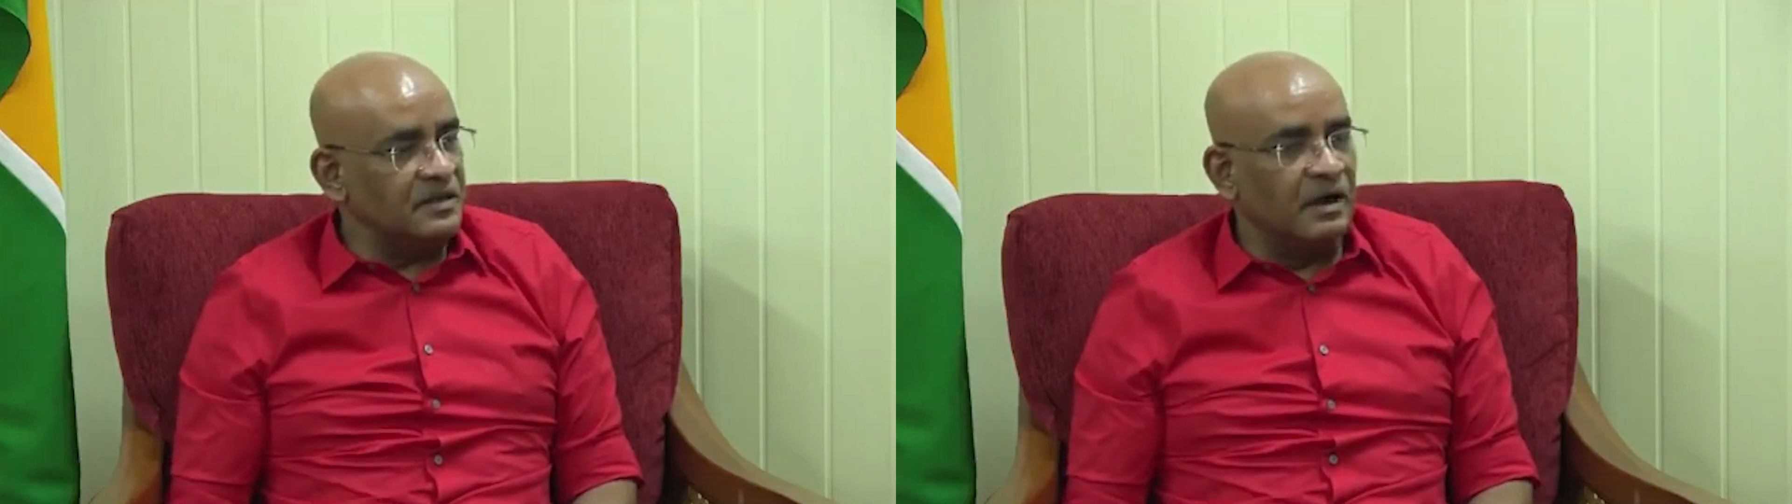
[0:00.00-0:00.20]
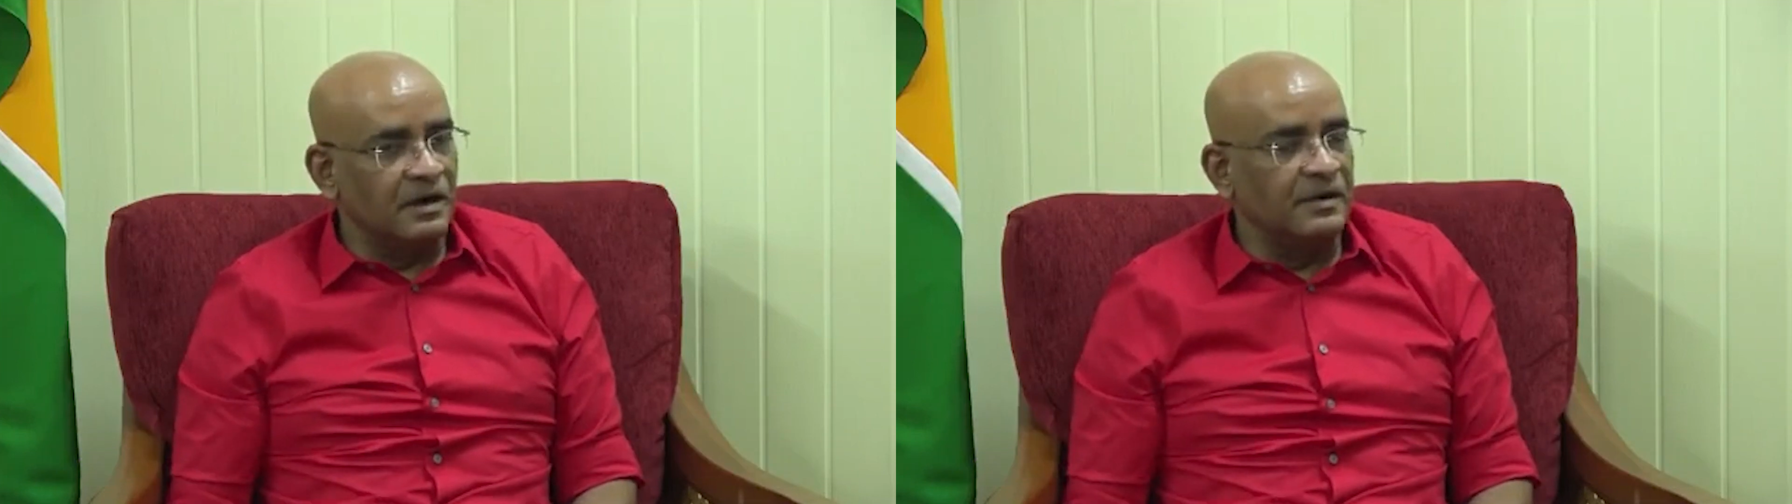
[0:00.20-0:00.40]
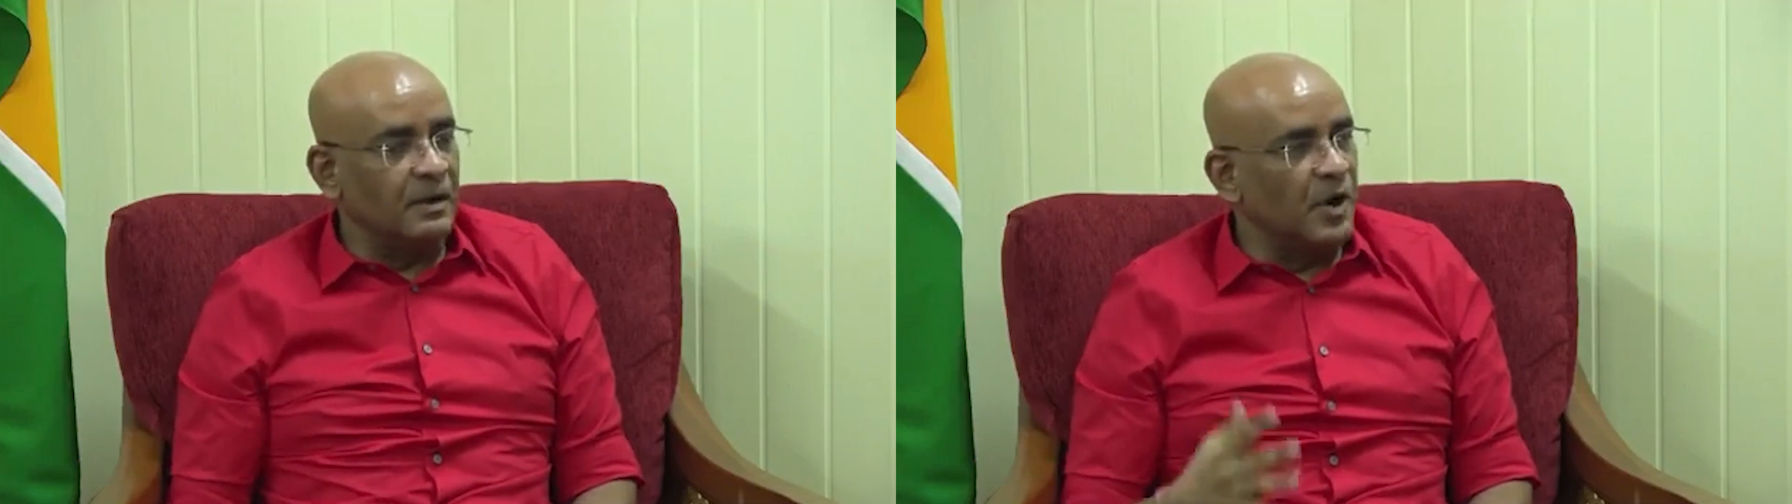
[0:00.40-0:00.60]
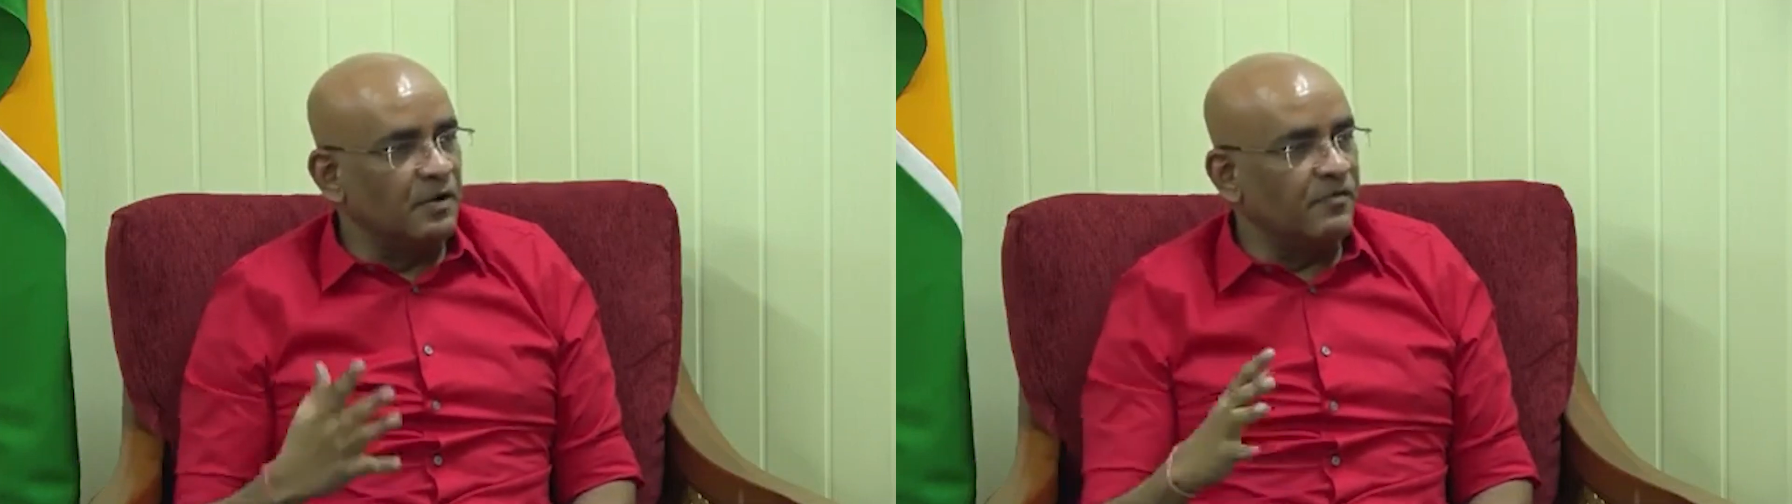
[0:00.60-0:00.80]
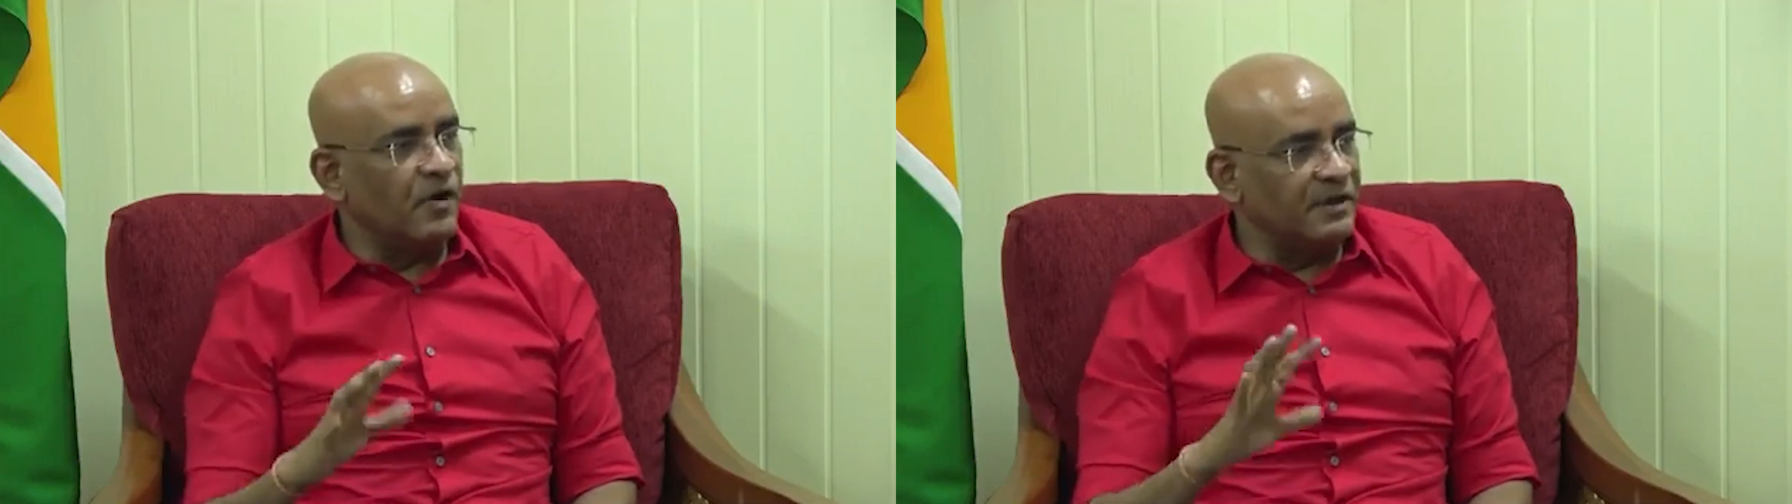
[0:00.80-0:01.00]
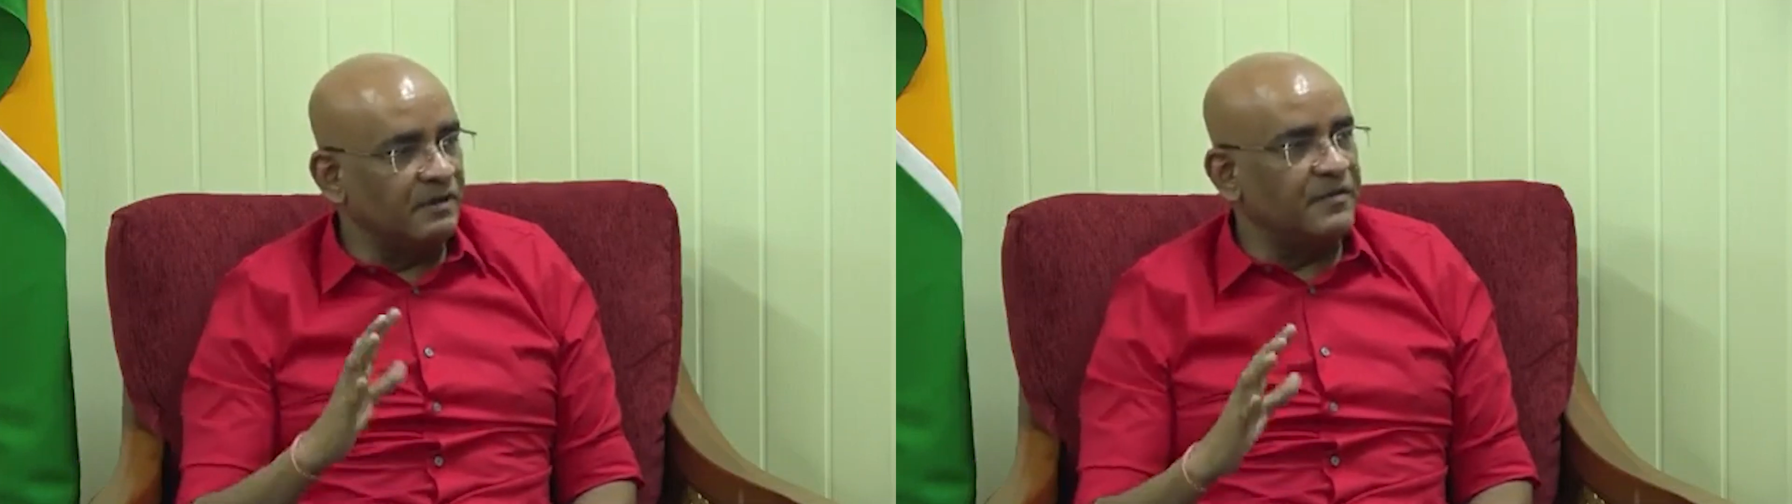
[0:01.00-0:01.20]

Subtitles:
on about just 40, on.